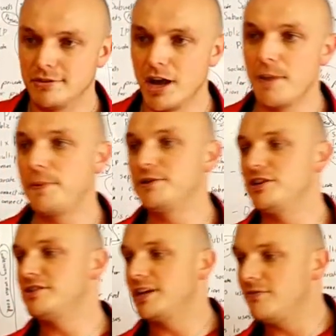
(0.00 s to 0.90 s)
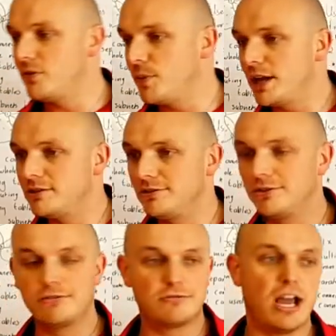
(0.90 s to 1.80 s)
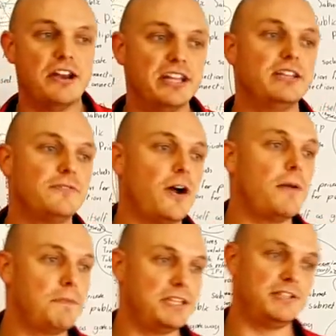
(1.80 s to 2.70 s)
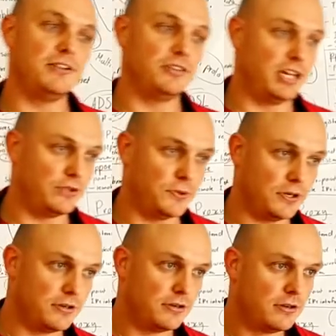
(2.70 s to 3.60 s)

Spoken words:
IP addresses everywhere to identify a PC on the network.